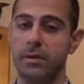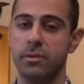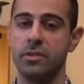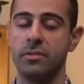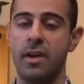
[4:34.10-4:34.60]
to be
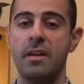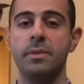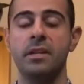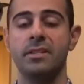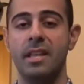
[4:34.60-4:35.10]
able to
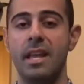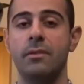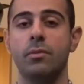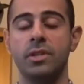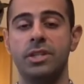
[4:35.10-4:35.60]
survive. Because
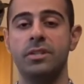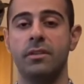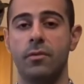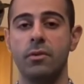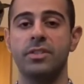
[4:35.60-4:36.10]
then, once she's
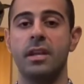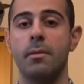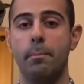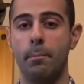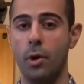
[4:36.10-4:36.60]
divorced
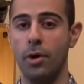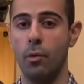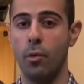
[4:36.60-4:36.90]
and put